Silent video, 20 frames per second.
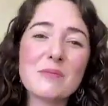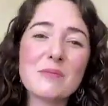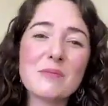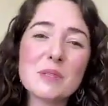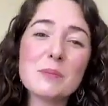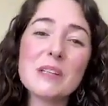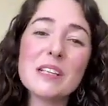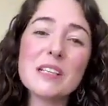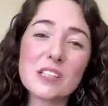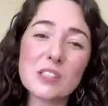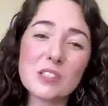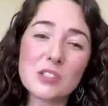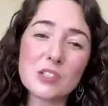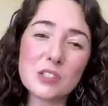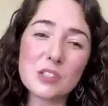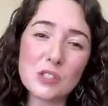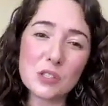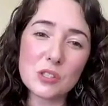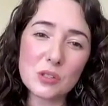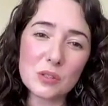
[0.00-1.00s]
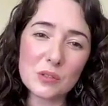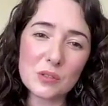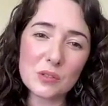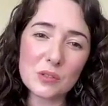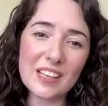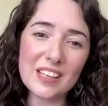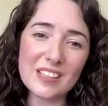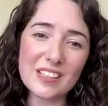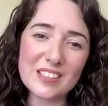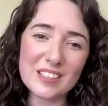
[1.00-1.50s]
split into two
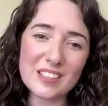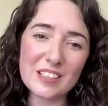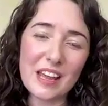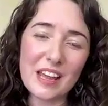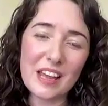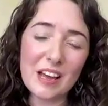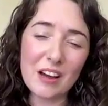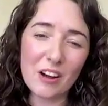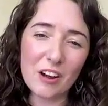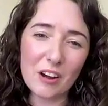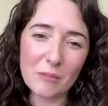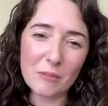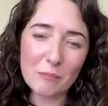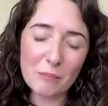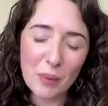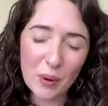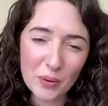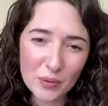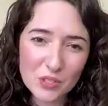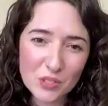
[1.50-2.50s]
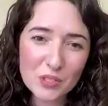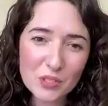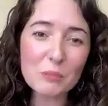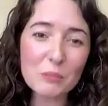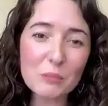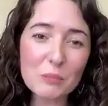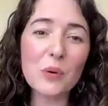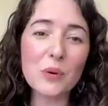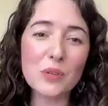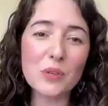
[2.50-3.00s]
things, and they are both
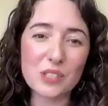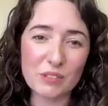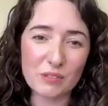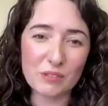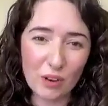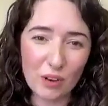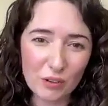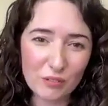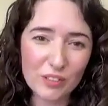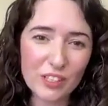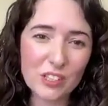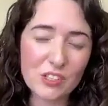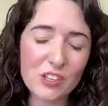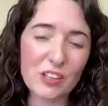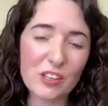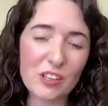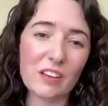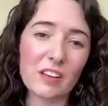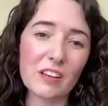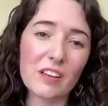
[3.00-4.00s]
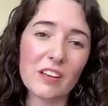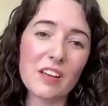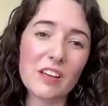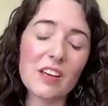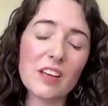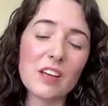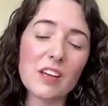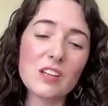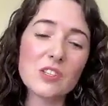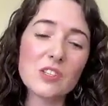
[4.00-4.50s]
supportive of each other.
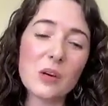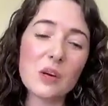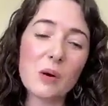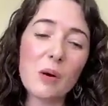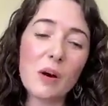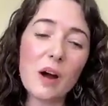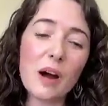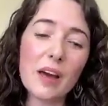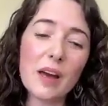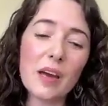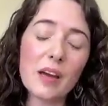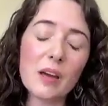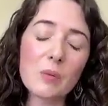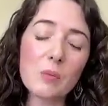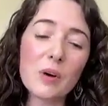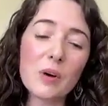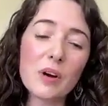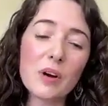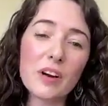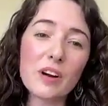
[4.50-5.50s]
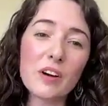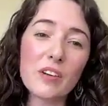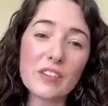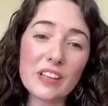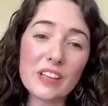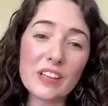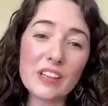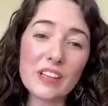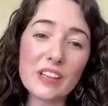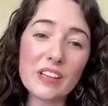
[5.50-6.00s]
So I work on
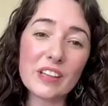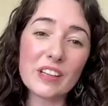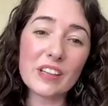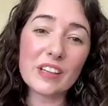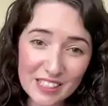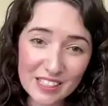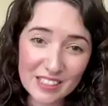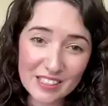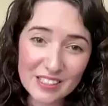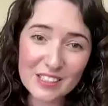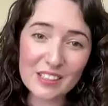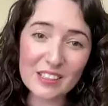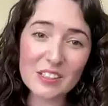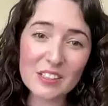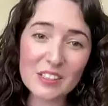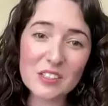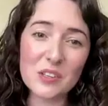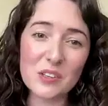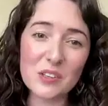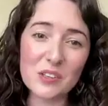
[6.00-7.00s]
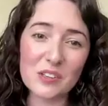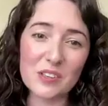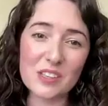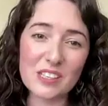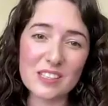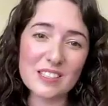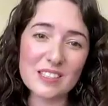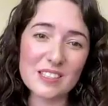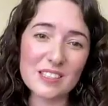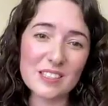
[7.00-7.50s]
the level of satsang. So
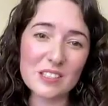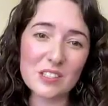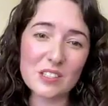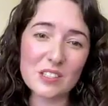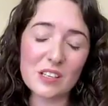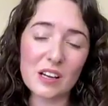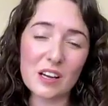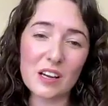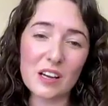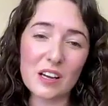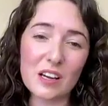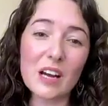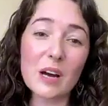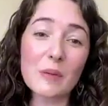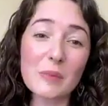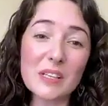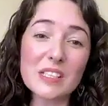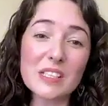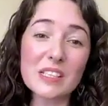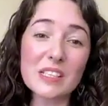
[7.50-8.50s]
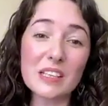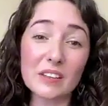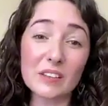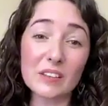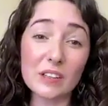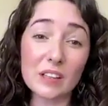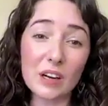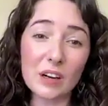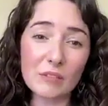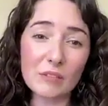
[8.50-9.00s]
this is coming together
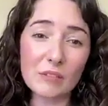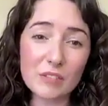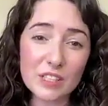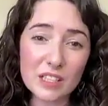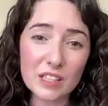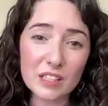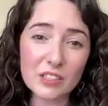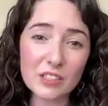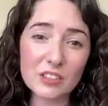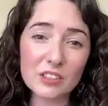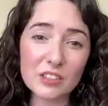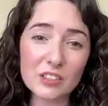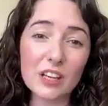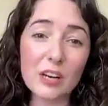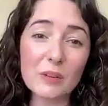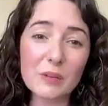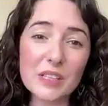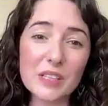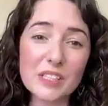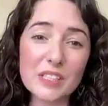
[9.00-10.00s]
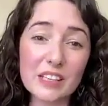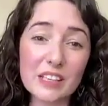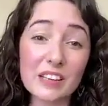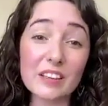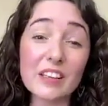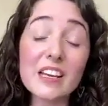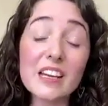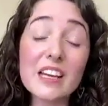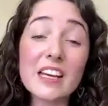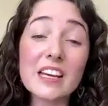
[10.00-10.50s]
in conversation, coming
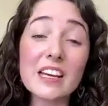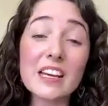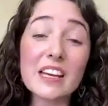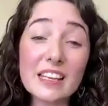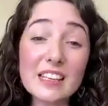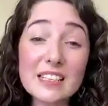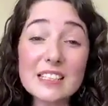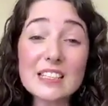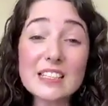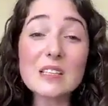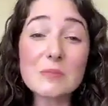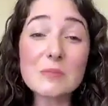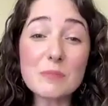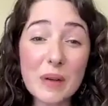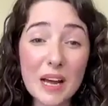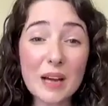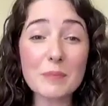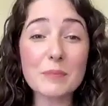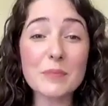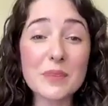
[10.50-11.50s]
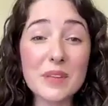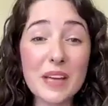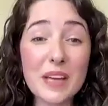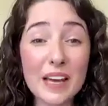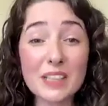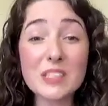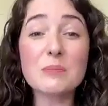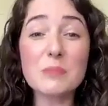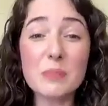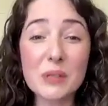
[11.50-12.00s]
together in deep
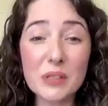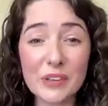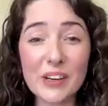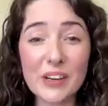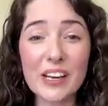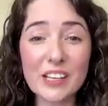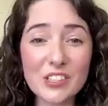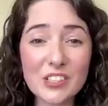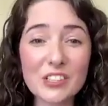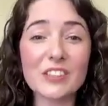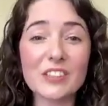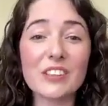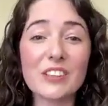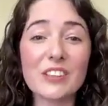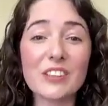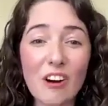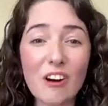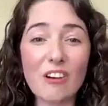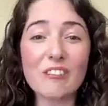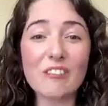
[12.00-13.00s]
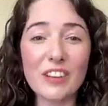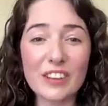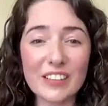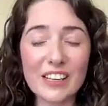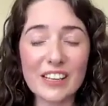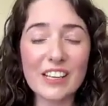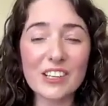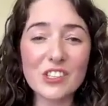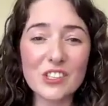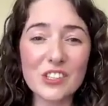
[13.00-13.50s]
exploration of our
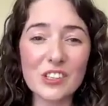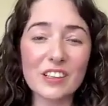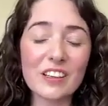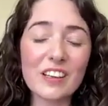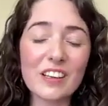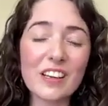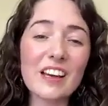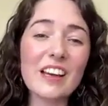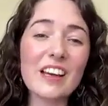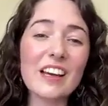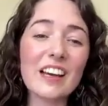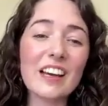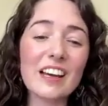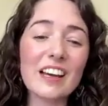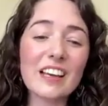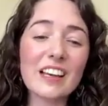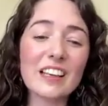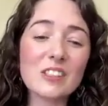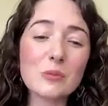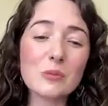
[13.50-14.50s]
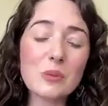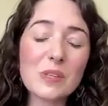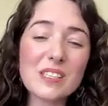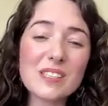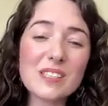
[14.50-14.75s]
nature, And